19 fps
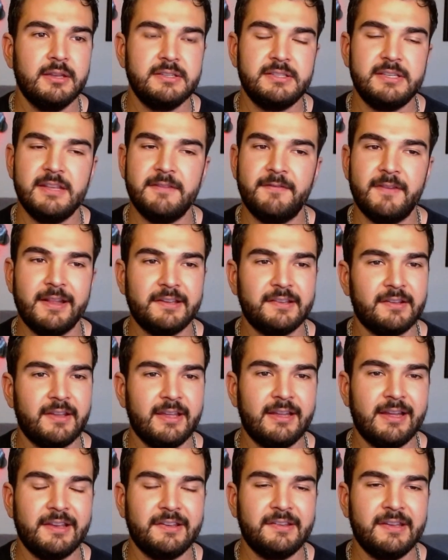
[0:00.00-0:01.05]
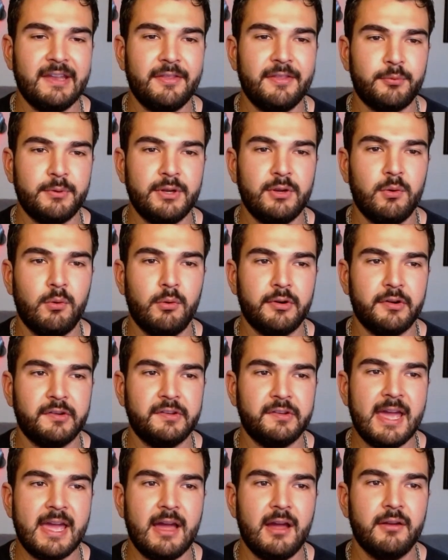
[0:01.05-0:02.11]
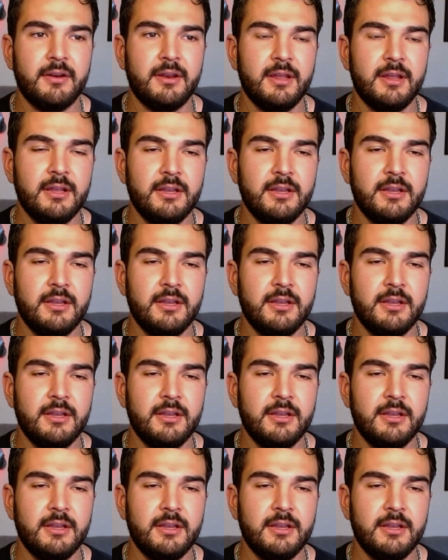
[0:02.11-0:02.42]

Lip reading: Defense, like I said, three corners down.